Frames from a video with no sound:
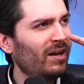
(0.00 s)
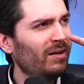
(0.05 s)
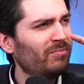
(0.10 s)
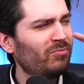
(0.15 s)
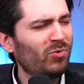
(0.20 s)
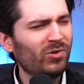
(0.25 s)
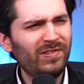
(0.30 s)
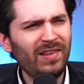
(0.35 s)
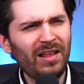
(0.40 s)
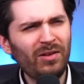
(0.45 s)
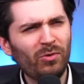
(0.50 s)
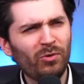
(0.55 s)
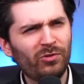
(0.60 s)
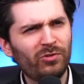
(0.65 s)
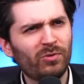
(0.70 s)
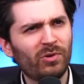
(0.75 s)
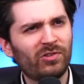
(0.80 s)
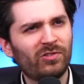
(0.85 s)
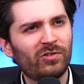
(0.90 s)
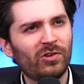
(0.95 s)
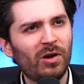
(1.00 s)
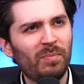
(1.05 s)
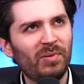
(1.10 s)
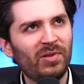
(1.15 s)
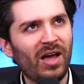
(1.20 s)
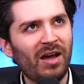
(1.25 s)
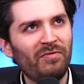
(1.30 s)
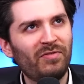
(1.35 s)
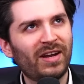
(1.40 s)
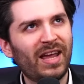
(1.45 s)
was that also a serpent?
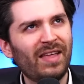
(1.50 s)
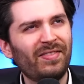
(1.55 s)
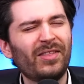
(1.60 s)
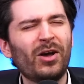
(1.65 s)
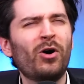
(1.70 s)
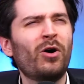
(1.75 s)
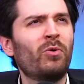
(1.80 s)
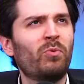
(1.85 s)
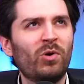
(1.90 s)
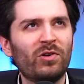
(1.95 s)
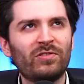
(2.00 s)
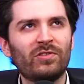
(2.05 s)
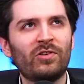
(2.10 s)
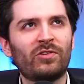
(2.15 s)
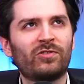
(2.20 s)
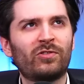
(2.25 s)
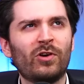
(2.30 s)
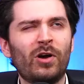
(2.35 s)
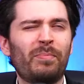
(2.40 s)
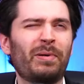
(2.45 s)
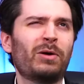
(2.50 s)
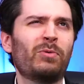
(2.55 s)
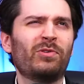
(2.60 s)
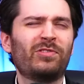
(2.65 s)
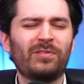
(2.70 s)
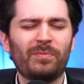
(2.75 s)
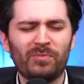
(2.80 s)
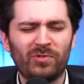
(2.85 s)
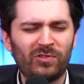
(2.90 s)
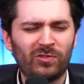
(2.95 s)
I forget. No, it wasn't a serpent. It was
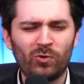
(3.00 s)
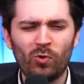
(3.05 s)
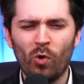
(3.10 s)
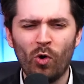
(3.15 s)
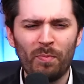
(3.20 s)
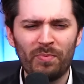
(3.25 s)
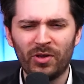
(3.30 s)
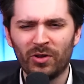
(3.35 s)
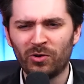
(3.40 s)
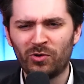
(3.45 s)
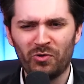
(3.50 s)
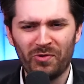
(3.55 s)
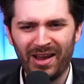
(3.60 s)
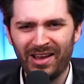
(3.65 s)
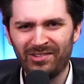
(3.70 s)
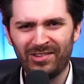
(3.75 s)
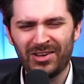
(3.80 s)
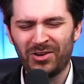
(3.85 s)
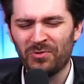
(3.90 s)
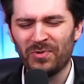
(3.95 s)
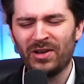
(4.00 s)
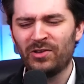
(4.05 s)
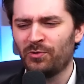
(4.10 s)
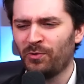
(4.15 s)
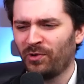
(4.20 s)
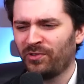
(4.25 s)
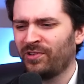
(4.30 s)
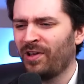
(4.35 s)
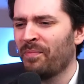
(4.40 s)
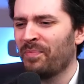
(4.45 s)
some scorpion crazy creature or
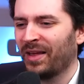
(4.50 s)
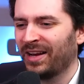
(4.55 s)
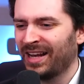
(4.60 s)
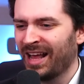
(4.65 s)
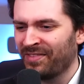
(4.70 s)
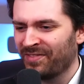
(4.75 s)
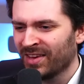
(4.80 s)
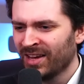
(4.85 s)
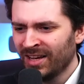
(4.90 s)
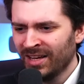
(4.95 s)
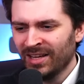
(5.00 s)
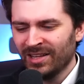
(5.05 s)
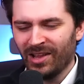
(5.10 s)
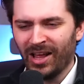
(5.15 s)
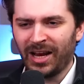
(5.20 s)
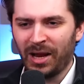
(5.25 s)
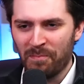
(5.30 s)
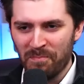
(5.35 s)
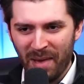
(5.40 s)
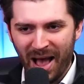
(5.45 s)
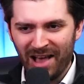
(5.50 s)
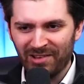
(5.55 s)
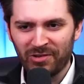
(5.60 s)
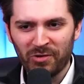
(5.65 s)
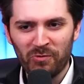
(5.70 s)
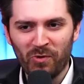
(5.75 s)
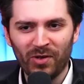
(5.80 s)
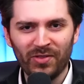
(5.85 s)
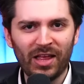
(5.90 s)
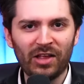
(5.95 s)
something. That's like a massive
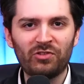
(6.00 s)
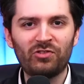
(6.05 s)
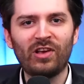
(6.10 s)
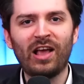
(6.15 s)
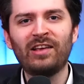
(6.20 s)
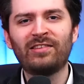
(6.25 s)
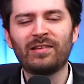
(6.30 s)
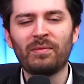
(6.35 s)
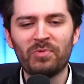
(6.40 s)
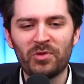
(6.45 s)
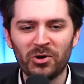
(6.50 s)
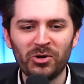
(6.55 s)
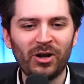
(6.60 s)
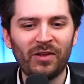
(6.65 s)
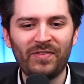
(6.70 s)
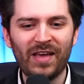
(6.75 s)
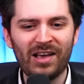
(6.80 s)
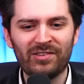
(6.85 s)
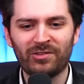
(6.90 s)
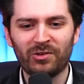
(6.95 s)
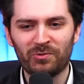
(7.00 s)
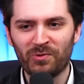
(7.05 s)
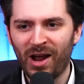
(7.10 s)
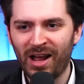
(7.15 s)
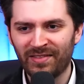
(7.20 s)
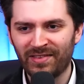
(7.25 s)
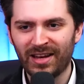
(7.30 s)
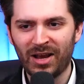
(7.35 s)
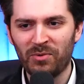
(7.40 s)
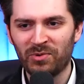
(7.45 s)
one that chased him through the desert, right?
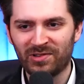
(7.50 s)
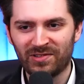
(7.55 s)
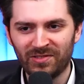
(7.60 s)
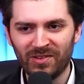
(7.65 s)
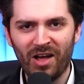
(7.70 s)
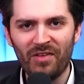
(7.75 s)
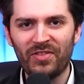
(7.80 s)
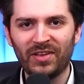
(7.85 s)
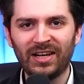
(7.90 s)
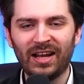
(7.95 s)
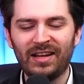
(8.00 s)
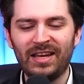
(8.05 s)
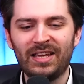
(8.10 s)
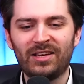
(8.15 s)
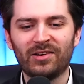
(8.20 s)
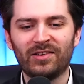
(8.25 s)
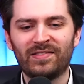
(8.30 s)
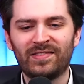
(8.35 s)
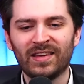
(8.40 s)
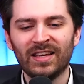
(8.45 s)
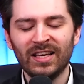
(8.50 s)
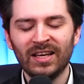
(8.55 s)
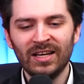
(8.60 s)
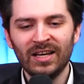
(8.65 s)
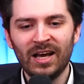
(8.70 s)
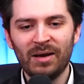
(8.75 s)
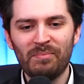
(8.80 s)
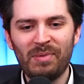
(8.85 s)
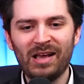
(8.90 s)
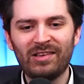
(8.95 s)
And there was nothing that he could
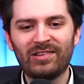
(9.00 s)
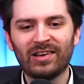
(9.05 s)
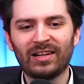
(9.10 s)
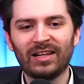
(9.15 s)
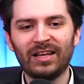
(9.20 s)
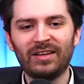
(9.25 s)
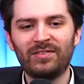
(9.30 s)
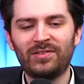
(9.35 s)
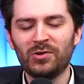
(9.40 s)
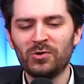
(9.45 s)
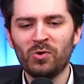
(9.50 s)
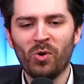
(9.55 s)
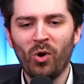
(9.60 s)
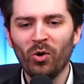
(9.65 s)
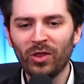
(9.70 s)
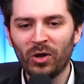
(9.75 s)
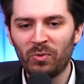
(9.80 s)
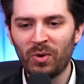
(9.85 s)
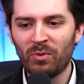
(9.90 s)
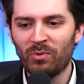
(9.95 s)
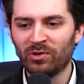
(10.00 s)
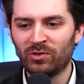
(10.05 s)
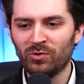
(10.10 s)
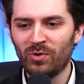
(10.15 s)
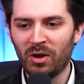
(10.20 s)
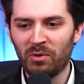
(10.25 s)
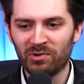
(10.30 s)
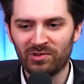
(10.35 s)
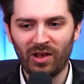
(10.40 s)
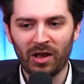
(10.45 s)
basically do. All that we were doing
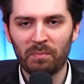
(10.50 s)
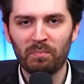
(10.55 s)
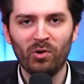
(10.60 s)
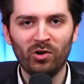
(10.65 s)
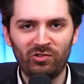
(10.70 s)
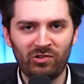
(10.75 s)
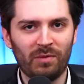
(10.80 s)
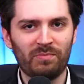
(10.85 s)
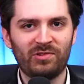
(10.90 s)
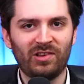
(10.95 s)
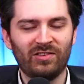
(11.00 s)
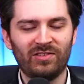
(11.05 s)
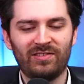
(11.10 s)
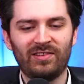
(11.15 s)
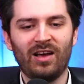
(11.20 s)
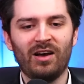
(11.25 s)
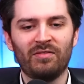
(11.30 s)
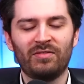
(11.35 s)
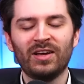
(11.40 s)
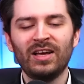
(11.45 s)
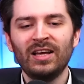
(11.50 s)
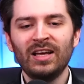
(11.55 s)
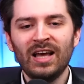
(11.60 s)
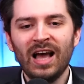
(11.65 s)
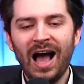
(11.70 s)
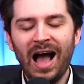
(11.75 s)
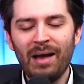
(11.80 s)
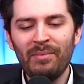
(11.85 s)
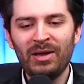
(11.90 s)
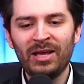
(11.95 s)
was like push-ups and stuff.
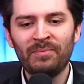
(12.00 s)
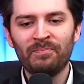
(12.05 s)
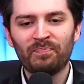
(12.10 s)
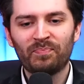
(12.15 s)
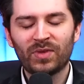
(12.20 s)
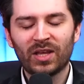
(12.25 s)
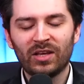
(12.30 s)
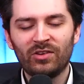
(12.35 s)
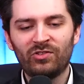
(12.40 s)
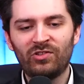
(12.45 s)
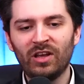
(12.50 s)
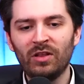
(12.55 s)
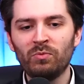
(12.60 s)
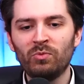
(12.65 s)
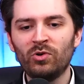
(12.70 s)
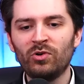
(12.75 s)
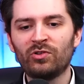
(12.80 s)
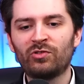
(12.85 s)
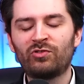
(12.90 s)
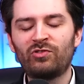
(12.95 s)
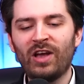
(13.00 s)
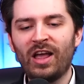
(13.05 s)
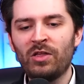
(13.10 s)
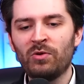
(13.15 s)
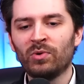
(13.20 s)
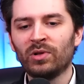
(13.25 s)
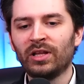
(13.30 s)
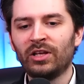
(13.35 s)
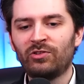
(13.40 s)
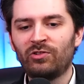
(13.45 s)
I mean, JIN-WOO has
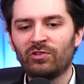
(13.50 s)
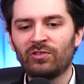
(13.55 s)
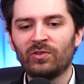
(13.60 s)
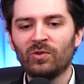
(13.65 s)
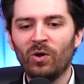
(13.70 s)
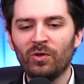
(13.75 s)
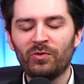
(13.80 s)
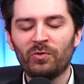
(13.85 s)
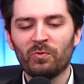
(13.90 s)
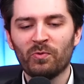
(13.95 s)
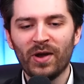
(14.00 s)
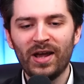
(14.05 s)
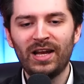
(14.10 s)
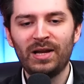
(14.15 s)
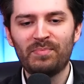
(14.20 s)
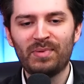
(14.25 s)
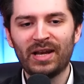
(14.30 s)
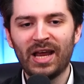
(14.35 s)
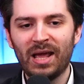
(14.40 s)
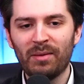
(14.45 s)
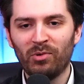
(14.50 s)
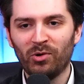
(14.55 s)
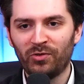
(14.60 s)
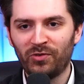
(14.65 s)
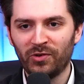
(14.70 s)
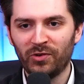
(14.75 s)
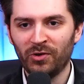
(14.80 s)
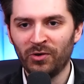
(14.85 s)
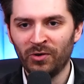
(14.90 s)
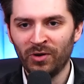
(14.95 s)
genuinely just not really been able
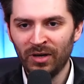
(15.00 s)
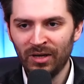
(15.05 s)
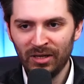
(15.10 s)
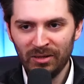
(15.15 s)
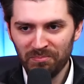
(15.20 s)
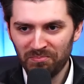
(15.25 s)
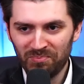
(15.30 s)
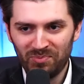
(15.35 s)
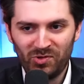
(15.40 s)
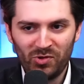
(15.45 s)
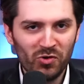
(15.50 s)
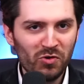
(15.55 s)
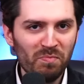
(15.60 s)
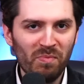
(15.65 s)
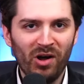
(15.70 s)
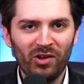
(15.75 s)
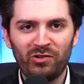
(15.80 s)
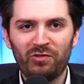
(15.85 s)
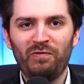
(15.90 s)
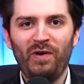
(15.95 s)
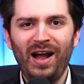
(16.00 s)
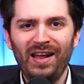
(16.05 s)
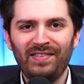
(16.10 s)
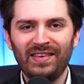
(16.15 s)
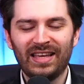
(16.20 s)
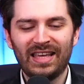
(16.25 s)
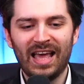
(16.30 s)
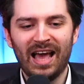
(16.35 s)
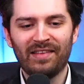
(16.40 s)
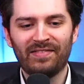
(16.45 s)
to do much fighting
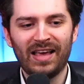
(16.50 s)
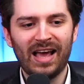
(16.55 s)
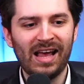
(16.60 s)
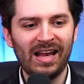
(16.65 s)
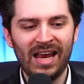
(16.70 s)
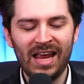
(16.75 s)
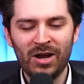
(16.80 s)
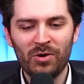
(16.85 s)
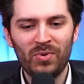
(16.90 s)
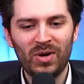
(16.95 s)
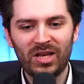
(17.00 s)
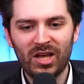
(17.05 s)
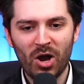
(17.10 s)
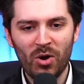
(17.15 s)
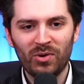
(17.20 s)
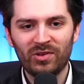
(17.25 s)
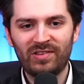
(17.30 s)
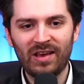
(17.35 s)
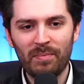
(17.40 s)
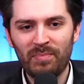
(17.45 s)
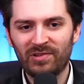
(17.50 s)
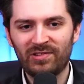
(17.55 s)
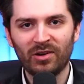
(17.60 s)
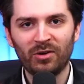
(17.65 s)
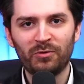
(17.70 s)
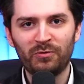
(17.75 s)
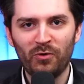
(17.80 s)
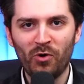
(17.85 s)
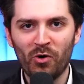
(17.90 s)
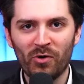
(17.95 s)
yet. And here we go. It's episode
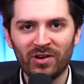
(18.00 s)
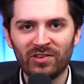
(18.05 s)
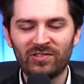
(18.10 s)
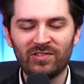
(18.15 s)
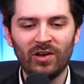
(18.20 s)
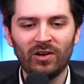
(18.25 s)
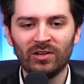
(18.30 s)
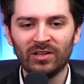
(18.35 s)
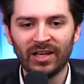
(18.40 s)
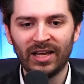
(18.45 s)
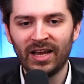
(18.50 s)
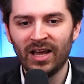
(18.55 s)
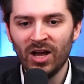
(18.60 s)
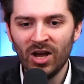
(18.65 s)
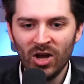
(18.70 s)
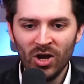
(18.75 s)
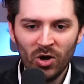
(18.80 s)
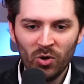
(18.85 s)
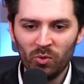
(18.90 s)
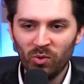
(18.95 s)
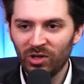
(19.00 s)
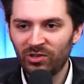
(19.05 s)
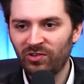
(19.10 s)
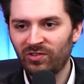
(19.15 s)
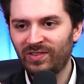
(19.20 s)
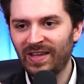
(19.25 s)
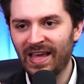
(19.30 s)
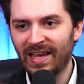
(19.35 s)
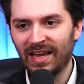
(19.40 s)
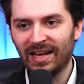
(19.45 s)
4 and suddenly we're just
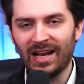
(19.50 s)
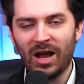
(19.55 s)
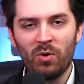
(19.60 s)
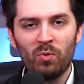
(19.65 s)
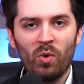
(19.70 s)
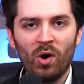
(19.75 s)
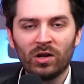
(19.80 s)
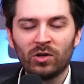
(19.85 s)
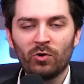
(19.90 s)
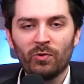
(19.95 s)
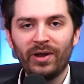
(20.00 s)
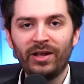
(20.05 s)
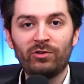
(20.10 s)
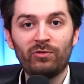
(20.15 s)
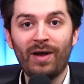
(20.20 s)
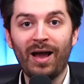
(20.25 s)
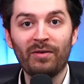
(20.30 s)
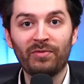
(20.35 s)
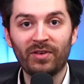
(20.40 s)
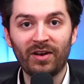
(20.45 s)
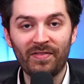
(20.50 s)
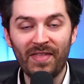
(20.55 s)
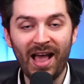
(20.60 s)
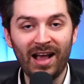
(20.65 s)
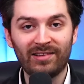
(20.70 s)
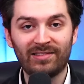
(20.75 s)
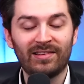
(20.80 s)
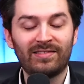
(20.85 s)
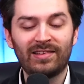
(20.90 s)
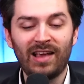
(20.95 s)
taking down one creature after the
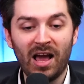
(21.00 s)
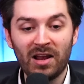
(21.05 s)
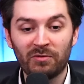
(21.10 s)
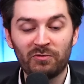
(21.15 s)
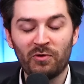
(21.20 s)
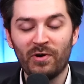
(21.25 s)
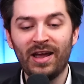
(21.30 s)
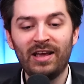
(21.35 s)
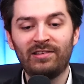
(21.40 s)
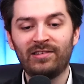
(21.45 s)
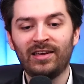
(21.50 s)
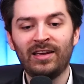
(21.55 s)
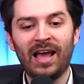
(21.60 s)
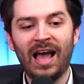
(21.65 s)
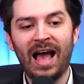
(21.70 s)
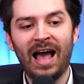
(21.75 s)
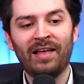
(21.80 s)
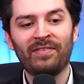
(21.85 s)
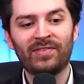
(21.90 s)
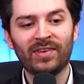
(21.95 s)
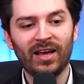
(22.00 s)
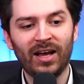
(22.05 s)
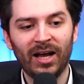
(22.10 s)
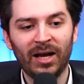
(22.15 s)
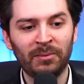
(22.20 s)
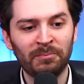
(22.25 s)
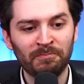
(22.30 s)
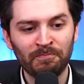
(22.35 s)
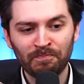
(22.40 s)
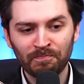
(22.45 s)
next. It's kind of crazy.
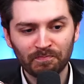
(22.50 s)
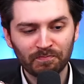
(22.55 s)
And